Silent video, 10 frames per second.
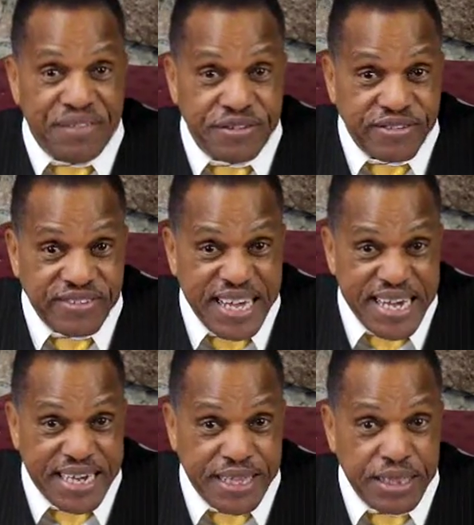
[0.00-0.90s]
the
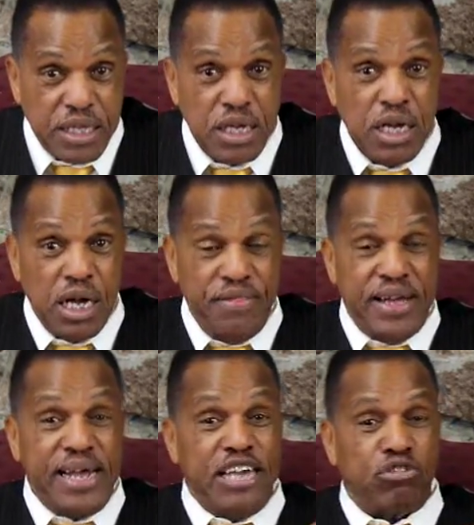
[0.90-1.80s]
seed
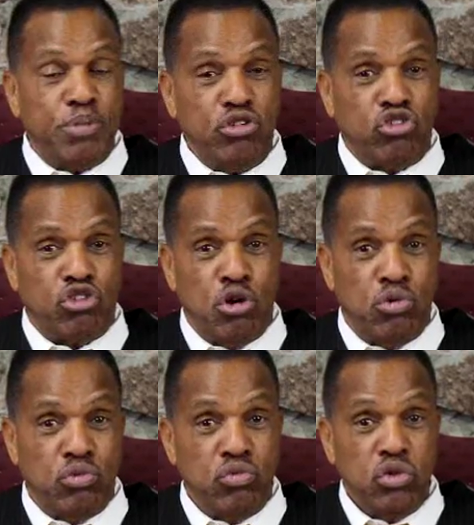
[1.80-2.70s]
that has been
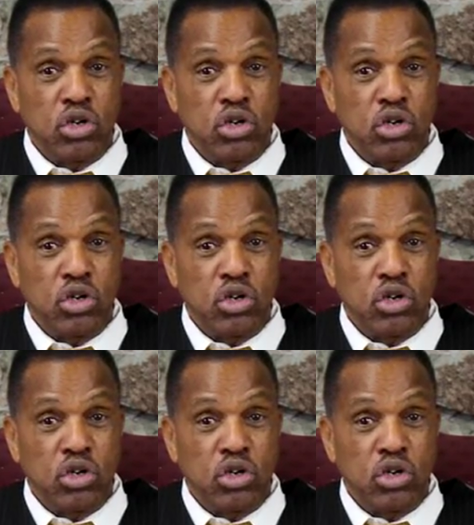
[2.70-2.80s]
sown.